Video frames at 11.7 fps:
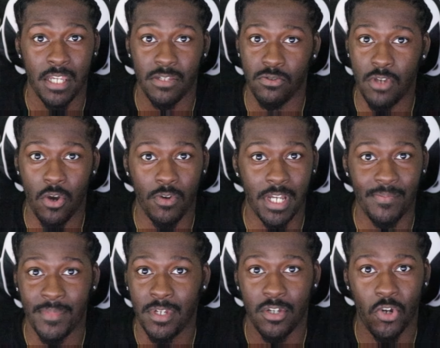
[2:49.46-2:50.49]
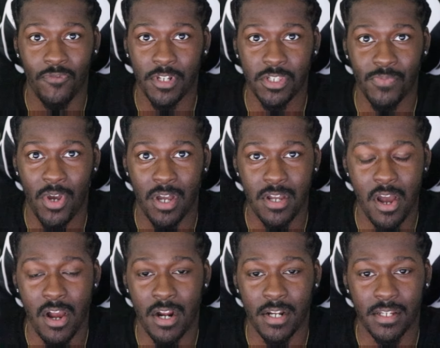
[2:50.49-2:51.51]
go up over the small
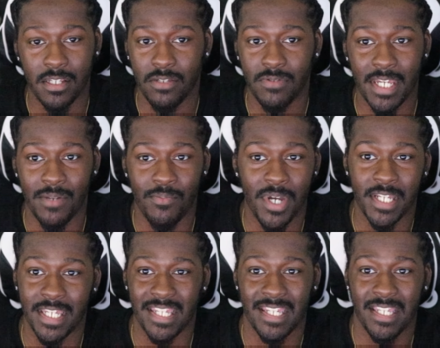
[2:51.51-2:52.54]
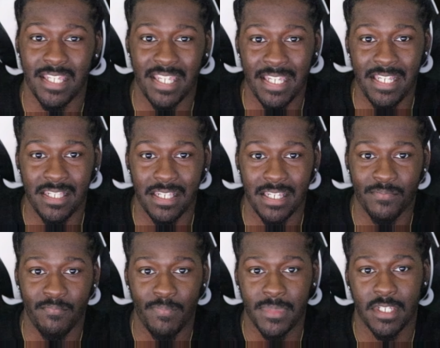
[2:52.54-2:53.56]
guard, you get a bucket. Easy.
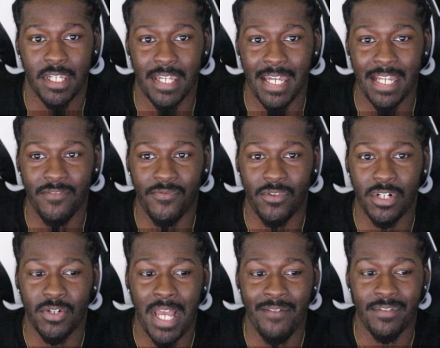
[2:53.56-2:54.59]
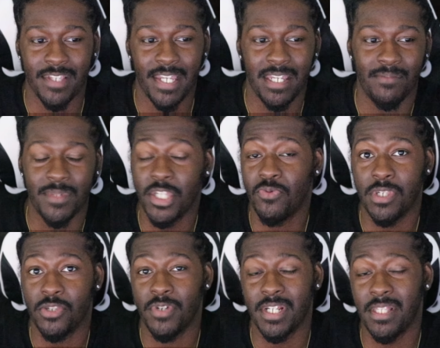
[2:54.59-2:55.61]
84 driving layup. This one's
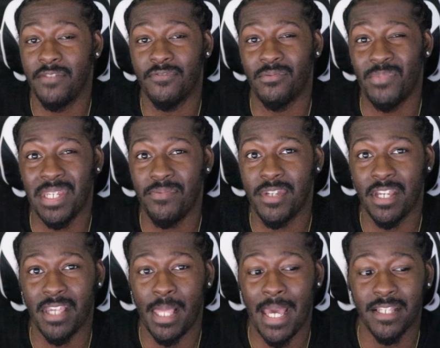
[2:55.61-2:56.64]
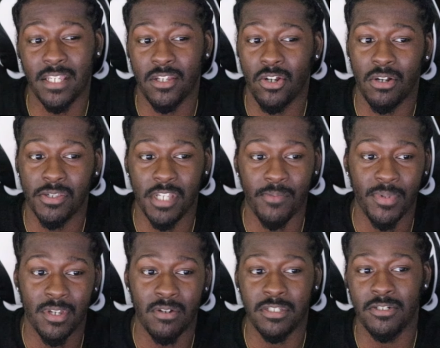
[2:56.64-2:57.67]
strictly for me because I like the Euro step and go
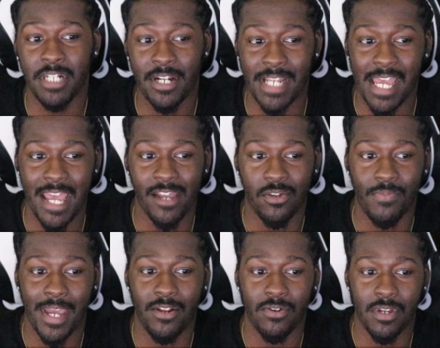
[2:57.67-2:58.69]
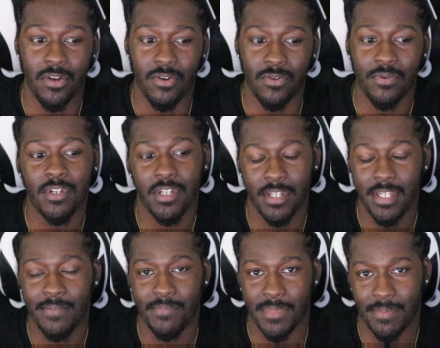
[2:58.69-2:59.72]
through there, and that acrobat on gold.
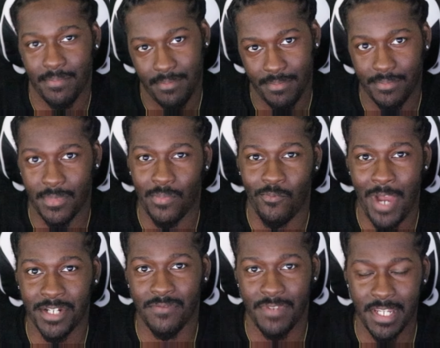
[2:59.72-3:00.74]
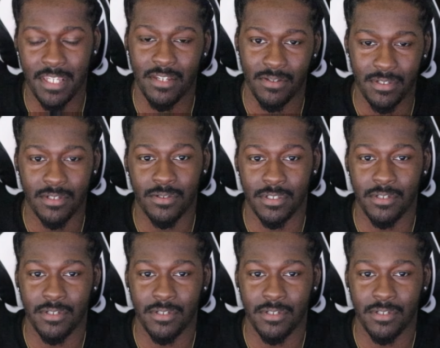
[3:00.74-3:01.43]
Watch the video. You'll